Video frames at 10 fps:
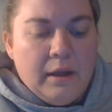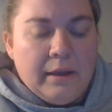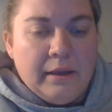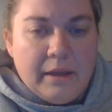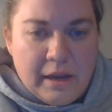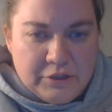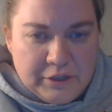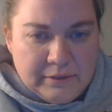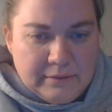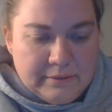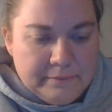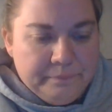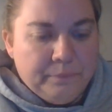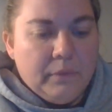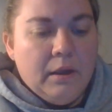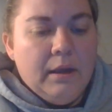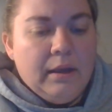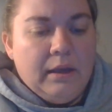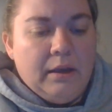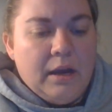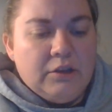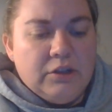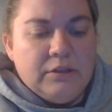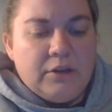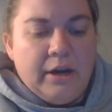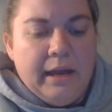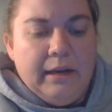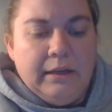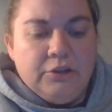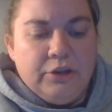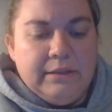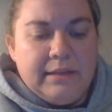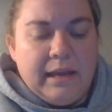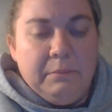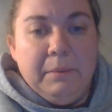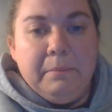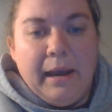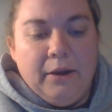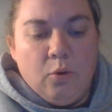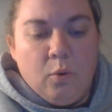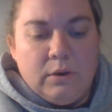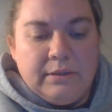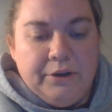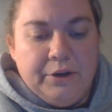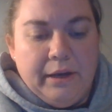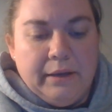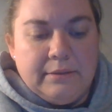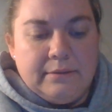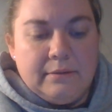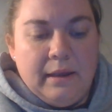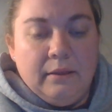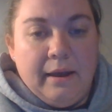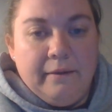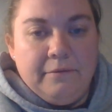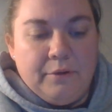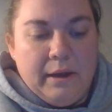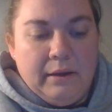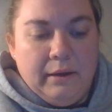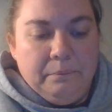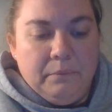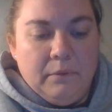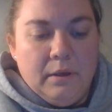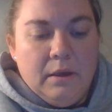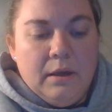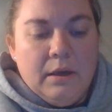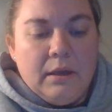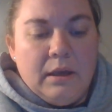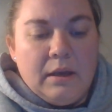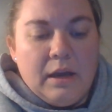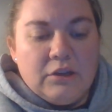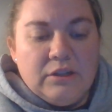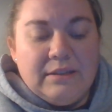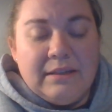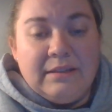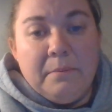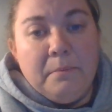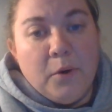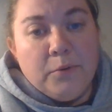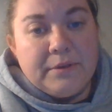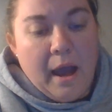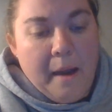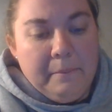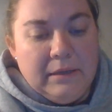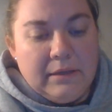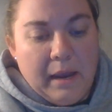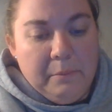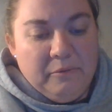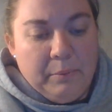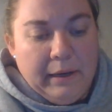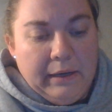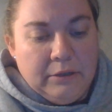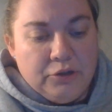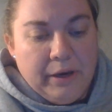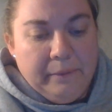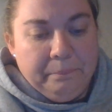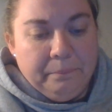Concussions. Concussions are head injuries that can be minor or serious and life-threatening. Concussions is the most common type of brain injury.